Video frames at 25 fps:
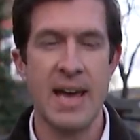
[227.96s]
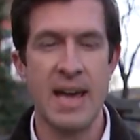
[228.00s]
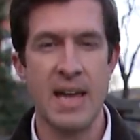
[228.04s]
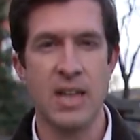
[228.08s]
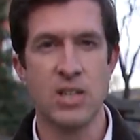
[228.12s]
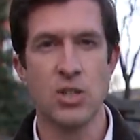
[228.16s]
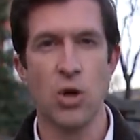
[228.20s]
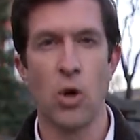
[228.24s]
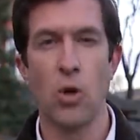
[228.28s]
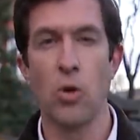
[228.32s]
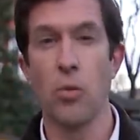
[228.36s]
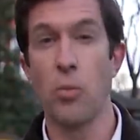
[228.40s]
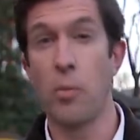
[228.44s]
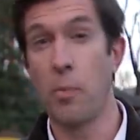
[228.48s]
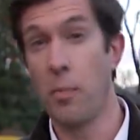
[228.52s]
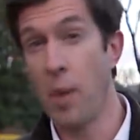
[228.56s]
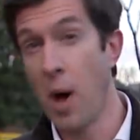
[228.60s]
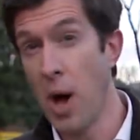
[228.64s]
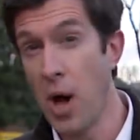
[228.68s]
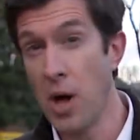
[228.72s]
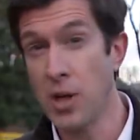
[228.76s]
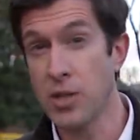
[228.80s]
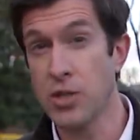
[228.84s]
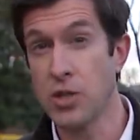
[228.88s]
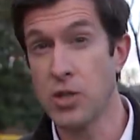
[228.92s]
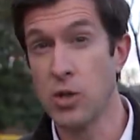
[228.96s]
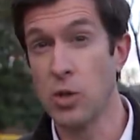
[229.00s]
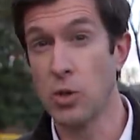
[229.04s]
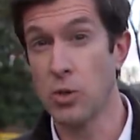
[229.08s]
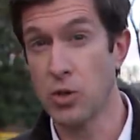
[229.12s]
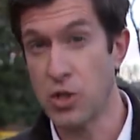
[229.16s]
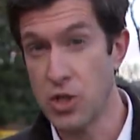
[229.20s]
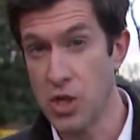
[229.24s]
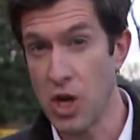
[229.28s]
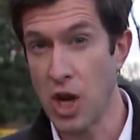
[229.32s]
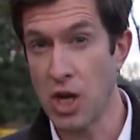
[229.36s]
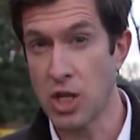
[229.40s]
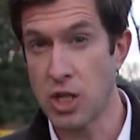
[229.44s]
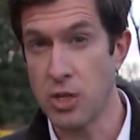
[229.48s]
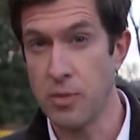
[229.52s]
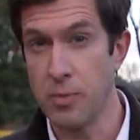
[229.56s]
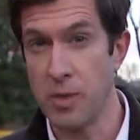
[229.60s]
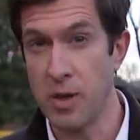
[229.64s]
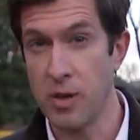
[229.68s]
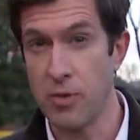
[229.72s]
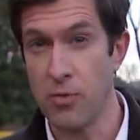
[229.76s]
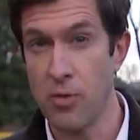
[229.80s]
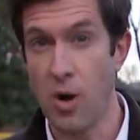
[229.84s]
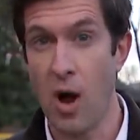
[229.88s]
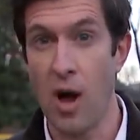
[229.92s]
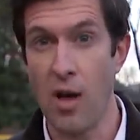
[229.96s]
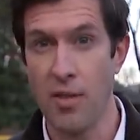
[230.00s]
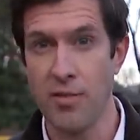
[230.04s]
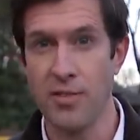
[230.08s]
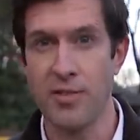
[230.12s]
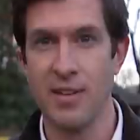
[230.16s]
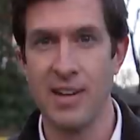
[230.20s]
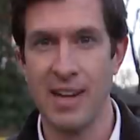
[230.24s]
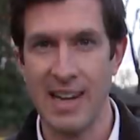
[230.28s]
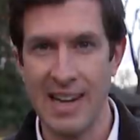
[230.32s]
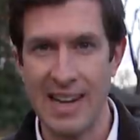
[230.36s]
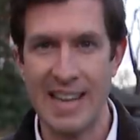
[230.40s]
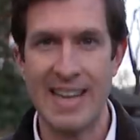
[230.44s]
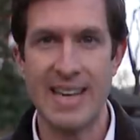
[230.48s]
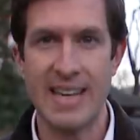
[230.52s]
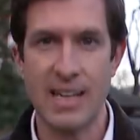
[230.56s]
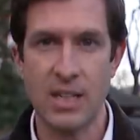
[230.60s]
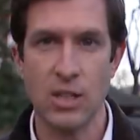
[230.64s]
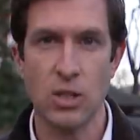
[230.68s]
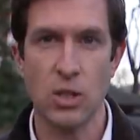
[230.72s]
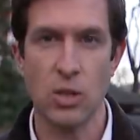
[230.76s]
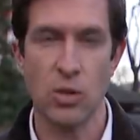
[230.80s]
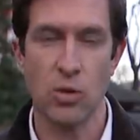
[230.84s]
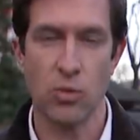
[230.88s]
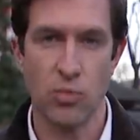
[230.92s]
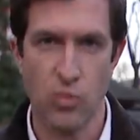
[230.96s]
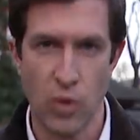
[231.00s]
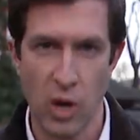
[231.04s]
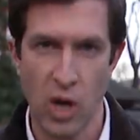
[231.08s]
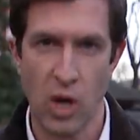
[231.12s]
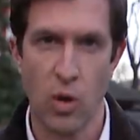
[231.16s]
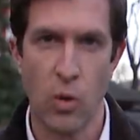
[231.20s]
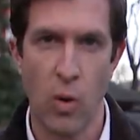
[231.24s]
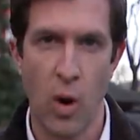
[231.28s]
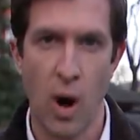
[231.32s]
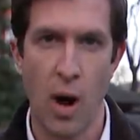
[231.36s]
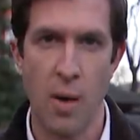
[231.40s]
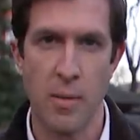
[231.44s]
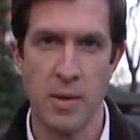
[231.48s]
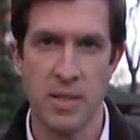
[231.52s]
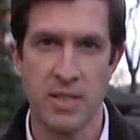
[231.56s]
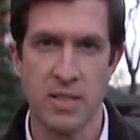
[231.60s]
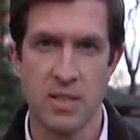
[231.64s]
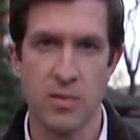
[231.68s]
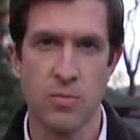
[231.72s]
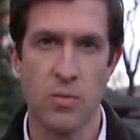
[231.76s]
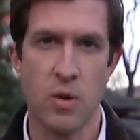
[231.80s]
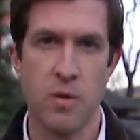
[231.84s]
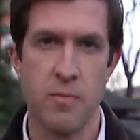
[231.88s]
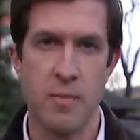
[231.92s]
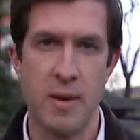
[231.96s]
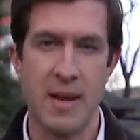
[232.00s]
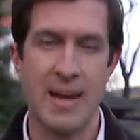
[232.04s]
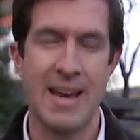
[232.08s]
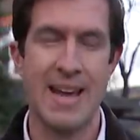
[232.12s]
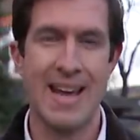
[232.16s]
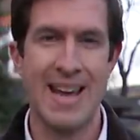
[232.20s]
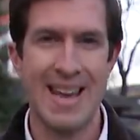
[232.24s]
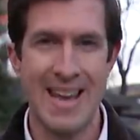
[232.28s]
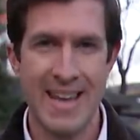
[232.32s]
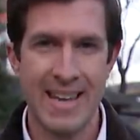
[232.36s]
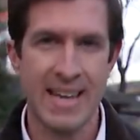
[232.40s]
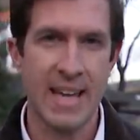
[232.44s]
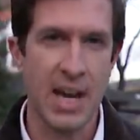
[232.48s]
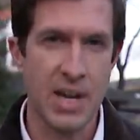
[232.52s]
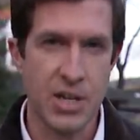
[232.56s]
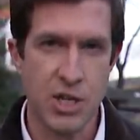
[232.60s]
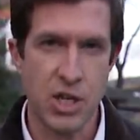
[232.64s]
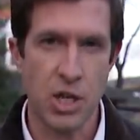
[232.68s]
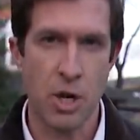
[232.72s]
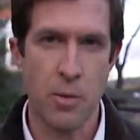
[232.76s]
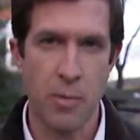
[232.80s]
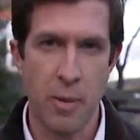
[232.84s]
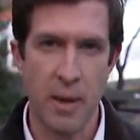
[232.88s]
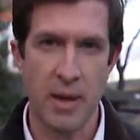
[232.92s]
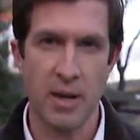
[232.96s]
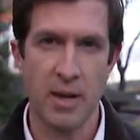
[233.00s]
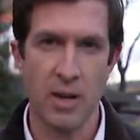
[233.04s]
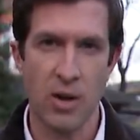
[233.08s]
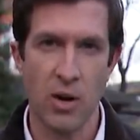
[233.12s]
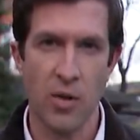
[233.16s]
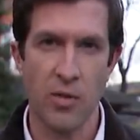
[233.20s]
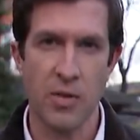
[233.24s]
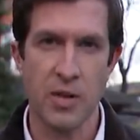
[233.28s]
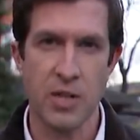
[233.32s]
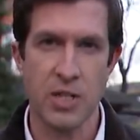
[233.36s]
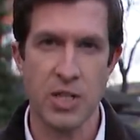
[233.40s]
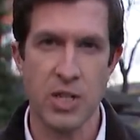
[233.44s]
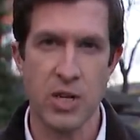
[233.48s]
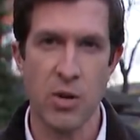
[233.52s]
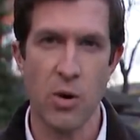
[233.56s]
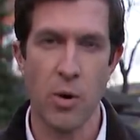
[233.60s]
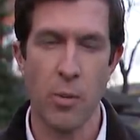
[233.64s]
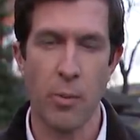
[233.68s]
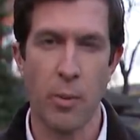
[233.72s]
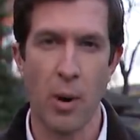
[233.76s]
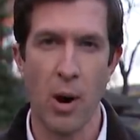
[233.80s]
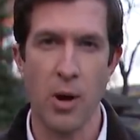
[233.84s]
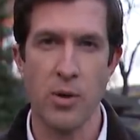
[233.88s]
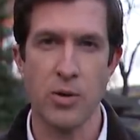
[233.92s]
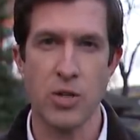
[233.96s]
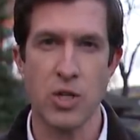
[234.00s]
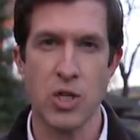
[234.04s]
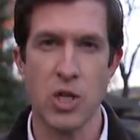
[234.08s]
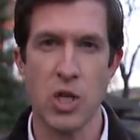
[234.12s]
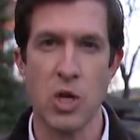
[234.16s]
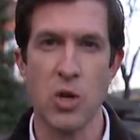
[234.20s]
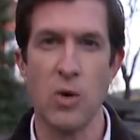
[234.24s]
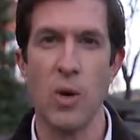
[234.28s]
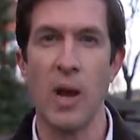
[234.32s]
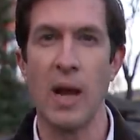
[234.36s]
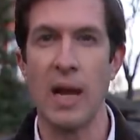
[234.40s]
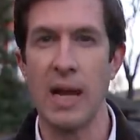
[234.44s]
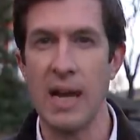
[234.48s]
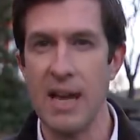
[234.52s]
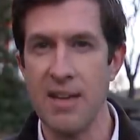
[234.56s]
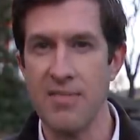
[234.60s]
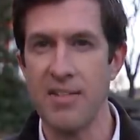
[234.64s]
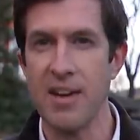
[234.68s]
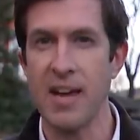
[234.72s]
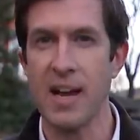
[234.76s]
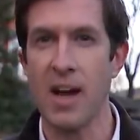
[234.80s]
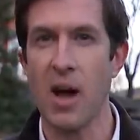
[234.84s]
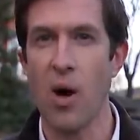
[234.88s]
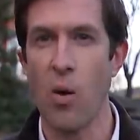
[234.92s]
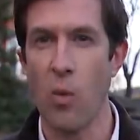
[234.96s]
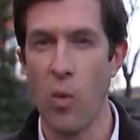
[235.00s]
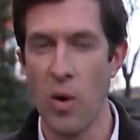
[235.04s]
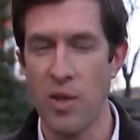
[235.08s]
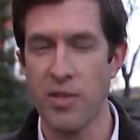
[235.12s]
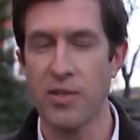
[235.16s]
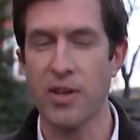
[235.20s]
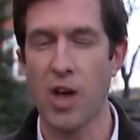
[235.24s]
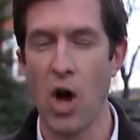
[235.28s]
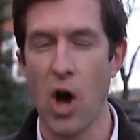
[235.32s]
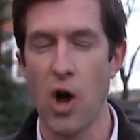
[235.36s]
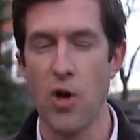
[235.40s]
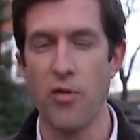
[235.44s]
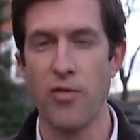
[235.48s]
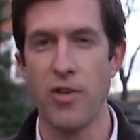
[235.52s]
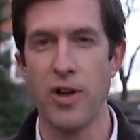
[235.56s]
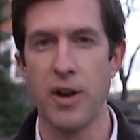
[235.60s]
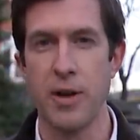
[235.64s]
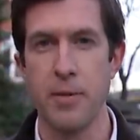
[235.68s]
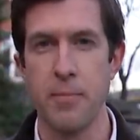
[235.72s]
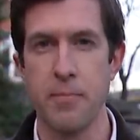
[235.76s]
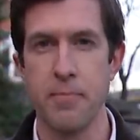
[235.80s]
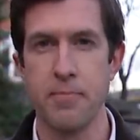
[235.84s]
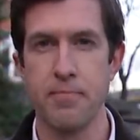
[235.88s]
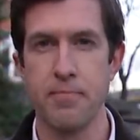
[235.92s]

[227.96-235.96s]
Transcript: is on personal judgment rather than legal requirements. And we've been gauging opinion on this new approach to living with COVID.